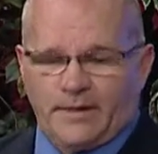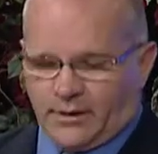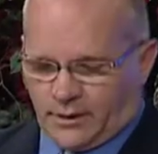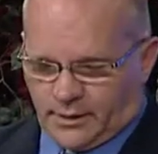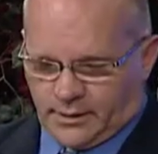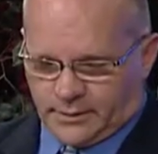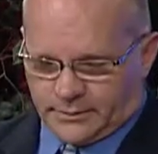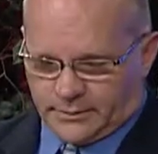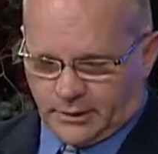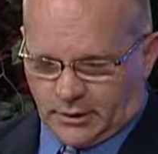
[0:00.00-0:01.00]

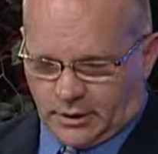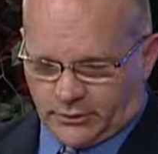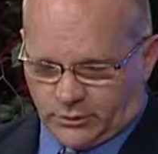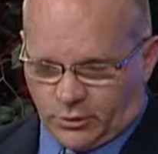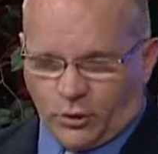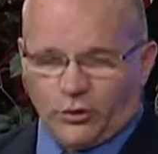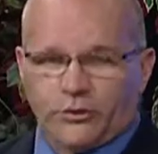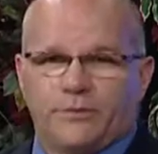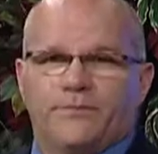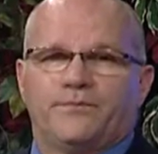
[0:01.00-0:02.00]
on her
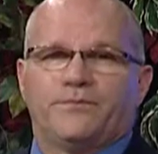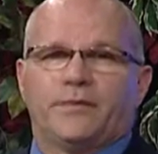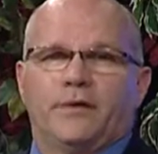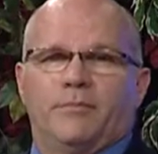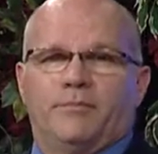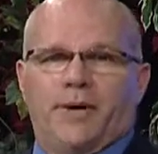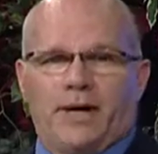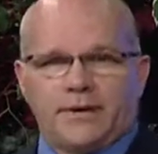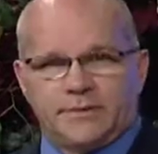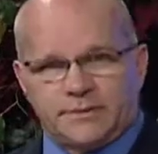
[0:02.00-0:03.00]
own,
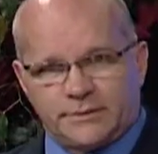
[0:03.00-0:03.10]
but